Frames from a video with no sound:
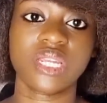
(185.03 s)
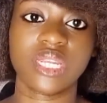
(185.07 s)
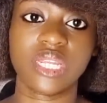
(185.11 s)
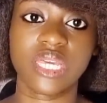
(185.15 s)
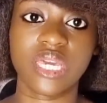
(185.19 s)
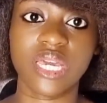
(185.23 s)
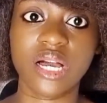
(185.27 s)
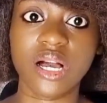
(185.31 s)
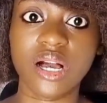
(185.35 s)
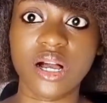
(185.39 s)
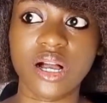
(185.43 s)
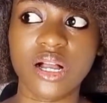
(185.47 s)

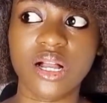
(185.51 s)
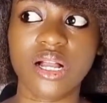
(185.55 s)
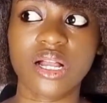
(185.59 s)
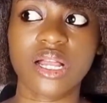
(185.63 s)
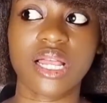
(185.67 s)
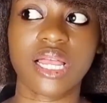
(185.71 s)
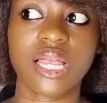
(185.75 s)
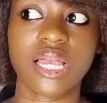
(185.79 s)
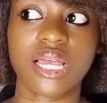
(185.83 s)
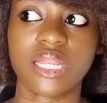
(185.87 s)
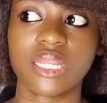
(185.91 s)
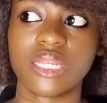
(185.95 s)
they
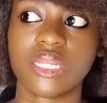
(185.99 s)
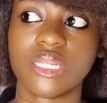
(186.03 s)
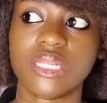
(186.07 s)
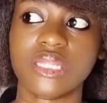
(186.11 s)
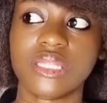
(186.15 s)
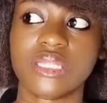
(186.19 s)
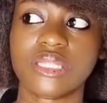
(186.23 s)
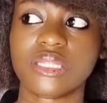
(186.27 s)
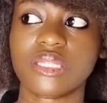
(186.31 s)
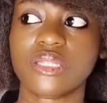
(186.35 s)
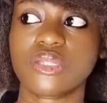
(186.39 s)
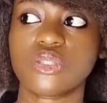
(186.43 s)
are and
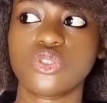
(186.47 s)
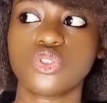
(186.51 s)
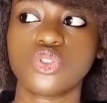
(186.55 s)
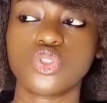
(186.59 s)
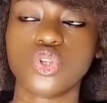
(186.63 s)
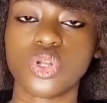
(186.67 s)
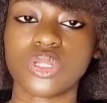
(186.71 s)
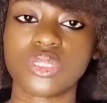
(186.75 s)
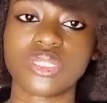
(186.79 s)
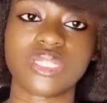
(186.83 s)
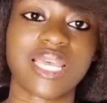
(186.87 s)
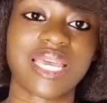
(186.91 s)
it's
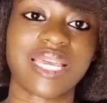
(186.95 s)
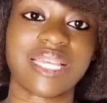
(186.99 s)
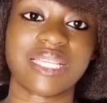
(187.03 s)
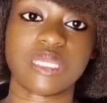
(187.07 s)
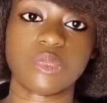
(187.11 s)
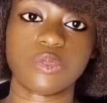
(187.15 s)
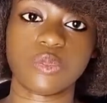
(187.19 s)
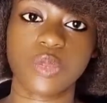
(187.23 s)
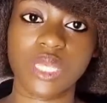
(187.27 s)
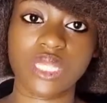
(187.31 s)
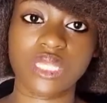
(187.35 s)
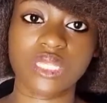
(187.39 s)
not
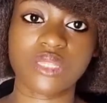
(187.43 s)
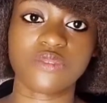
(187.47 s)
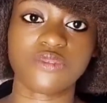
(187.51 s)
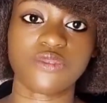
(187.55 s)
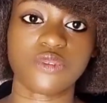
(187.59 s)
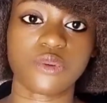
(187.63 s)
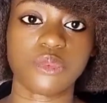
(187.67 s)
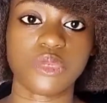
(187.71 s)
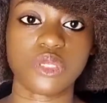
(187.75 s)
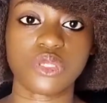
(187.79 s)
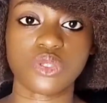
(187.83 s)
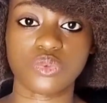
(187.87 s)
expensive
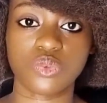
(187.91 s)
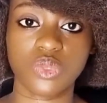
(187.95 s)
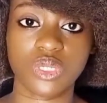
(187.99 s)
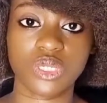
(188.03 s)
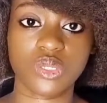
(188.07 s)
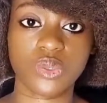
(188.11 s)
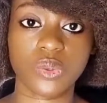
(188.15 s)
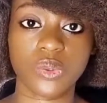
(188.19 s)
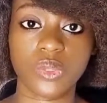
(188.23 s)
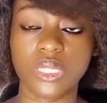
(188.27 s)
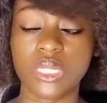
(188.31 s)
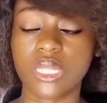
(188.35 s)
for me to
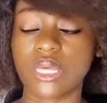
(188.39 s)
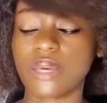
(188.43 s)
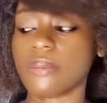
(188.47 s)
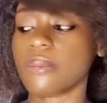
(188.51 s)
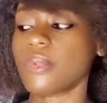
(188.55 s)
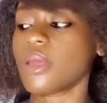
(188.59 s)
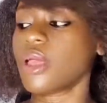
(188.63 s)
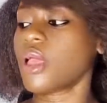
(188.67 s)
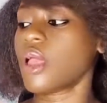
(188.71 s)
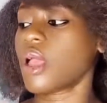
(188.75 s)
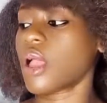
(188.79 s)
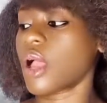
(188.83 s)
return
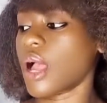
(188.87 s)
them,